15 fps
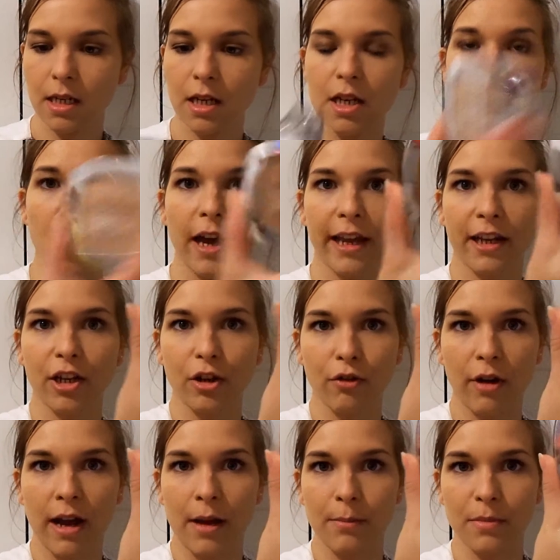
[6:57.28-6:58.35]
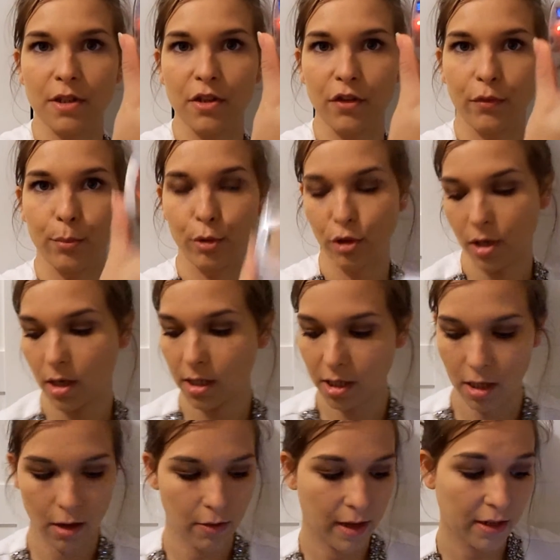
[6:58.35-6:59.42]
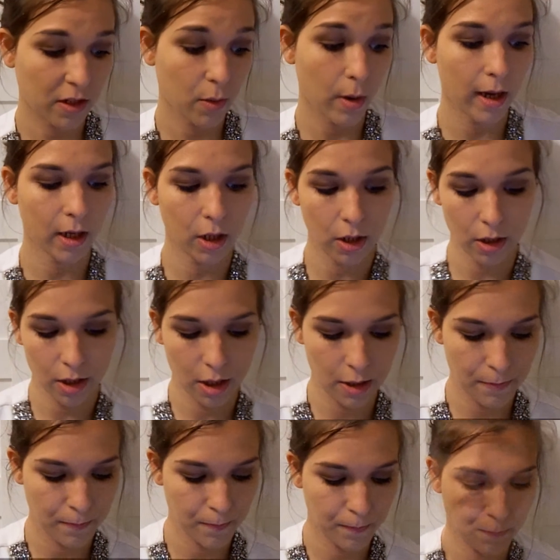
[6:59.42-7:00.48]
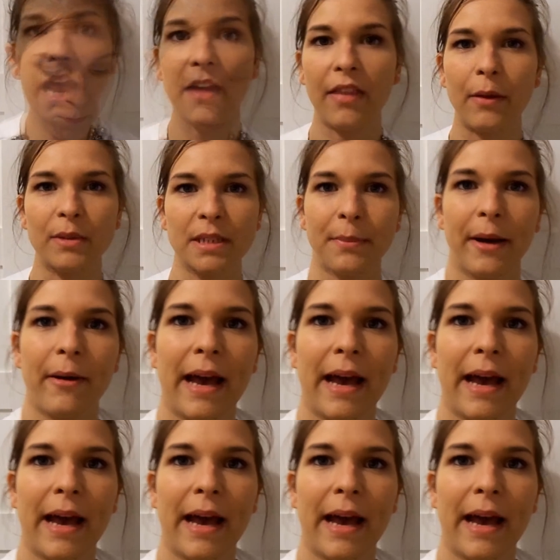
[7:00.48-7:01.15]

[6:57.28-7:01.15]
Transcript: 9 grams of product, so that's quite good. And that was about